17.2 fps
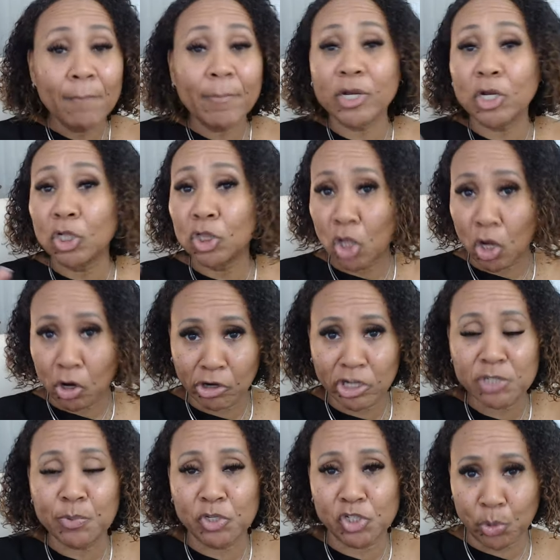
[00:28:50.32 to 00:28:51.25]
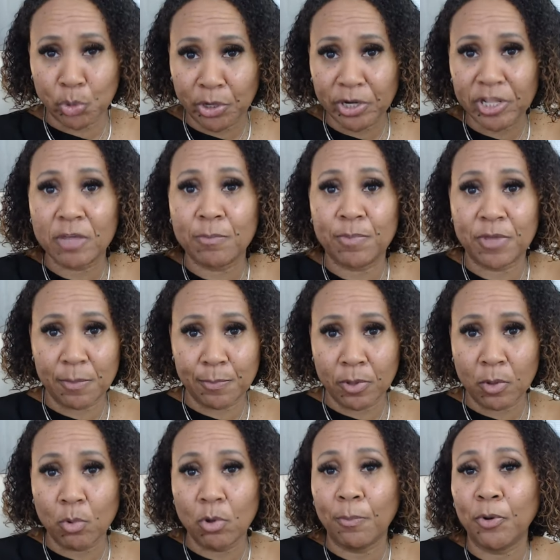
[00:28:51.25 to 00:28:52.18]
but a large majority of
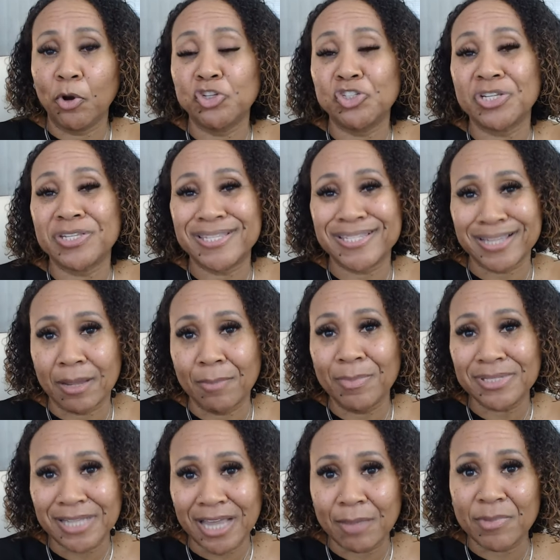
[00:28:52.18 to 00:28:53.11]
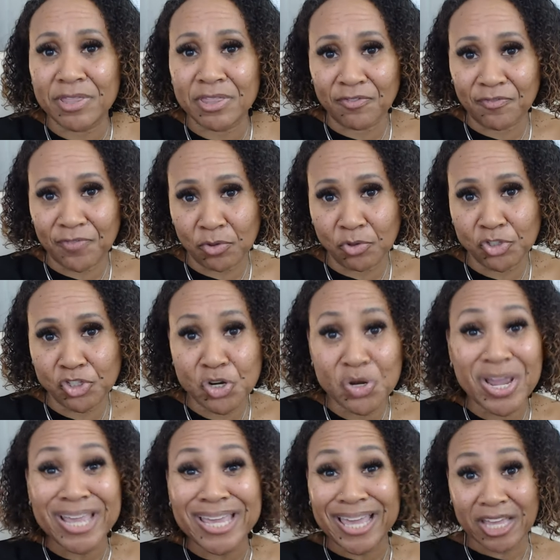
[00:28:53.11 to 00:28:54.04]
people will purchase sometime in the future.
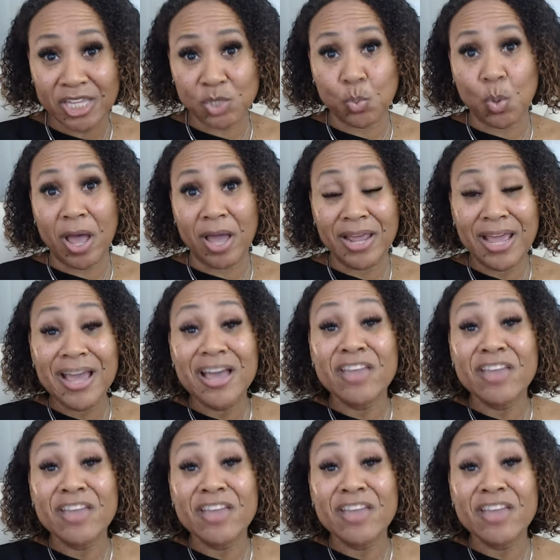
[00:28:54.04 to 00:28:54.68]
And guess what?